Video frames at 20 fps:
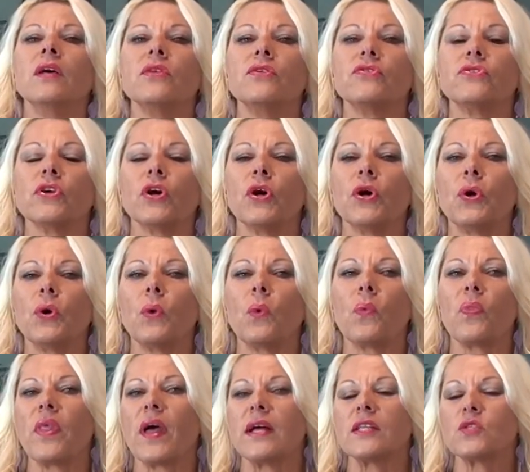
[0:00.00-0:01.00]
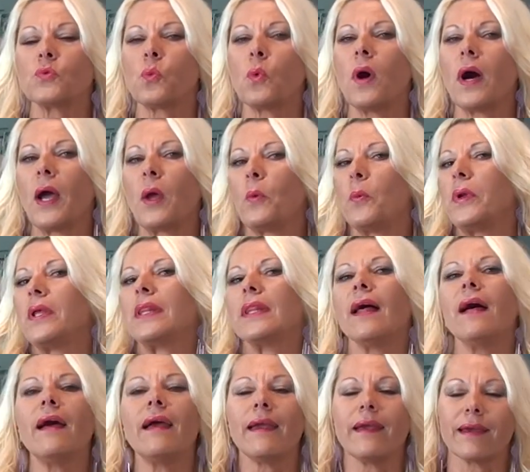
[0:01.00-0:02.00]
So that's why we
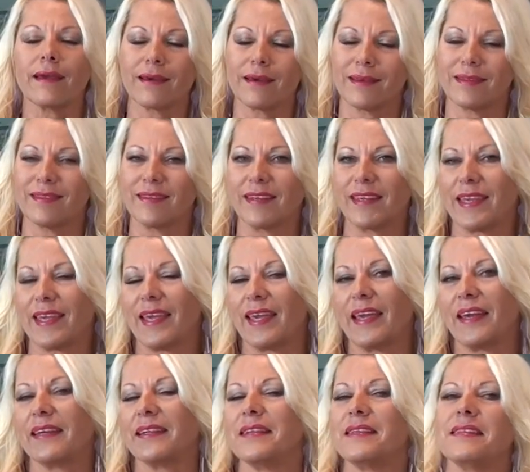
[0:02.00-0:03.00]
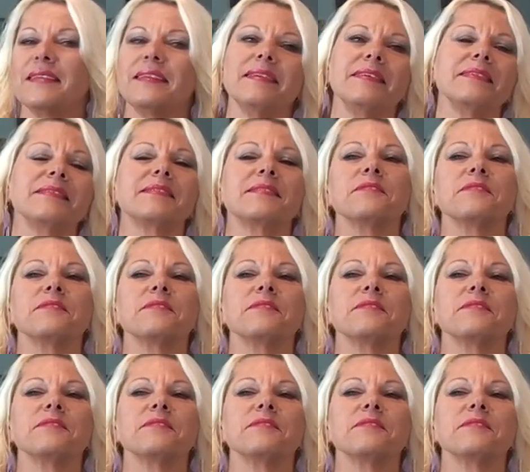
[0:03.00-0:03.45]
like the candies,